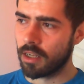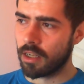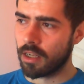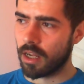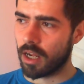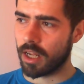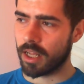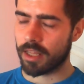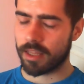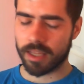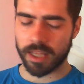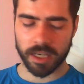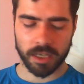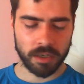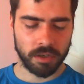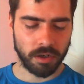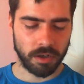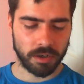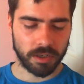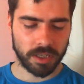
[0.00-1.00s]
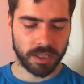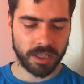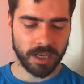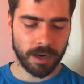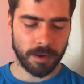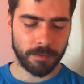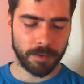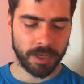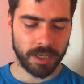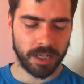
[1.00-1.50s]
And thank God,
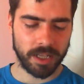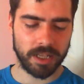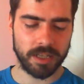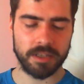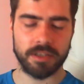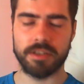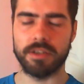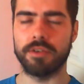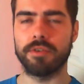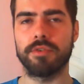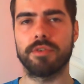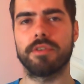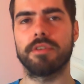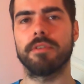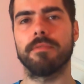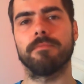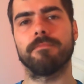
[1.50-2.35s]
Gabriel Jesus.